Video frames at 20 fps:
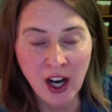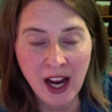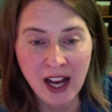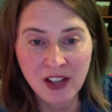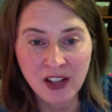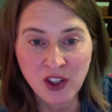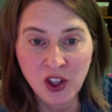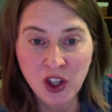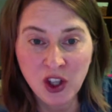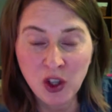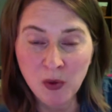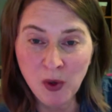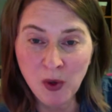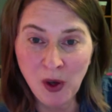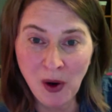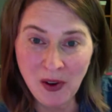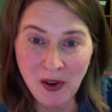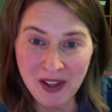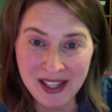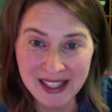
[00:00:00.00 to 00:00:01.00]
So you will
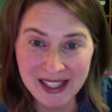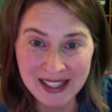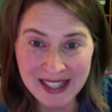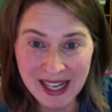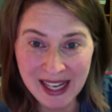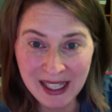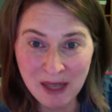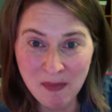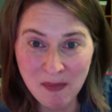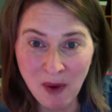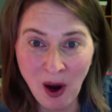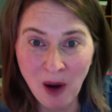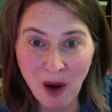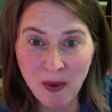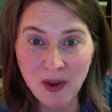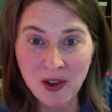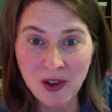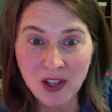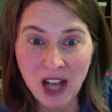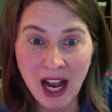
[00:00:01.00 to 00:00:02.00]
go to the second part where
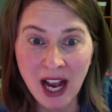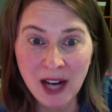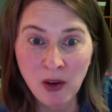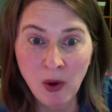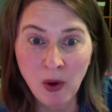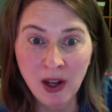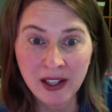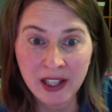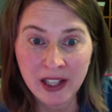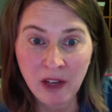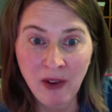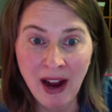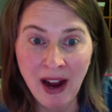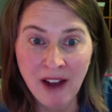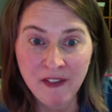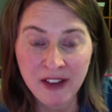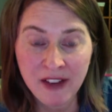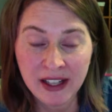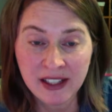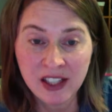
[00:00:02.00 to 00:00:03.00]
there's high quality
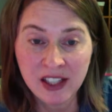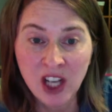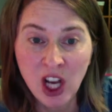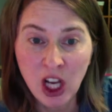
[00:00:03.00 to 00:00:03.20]
graphics.